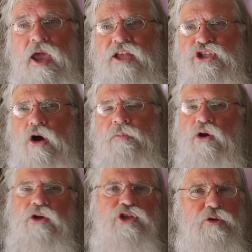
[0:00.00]
And so I'm
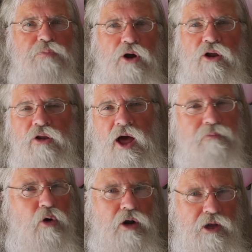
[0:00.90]
going to put a lot
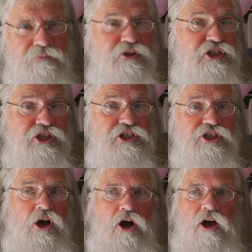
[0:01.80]
more
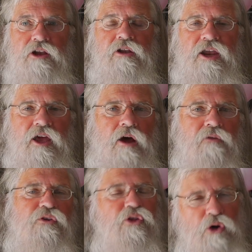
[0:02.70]
emphasis on
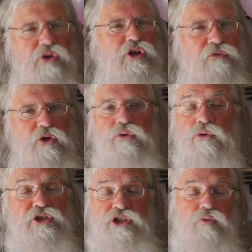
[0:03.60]
for those of you
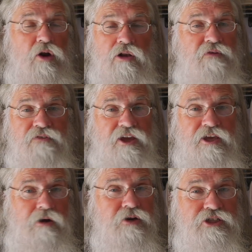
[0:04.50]
who just want to live
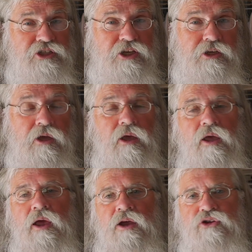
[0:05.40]
vicariously
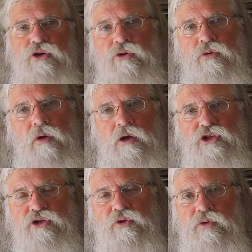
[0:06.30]

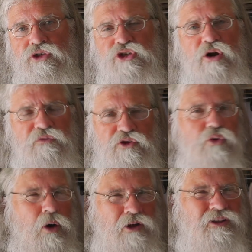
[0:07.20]
to serve
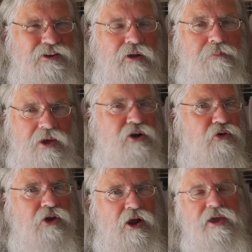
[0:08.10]
you a little
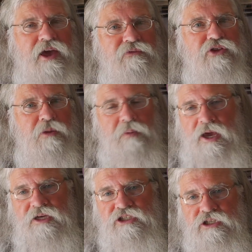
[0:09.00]
better than I have in the
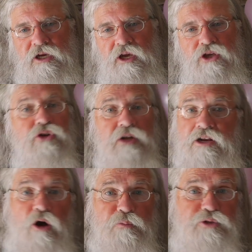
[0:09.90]
past. You
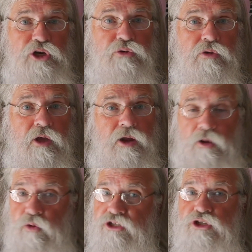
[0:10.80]
need hope too, and
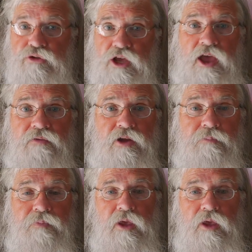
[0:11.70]
I want you to have it.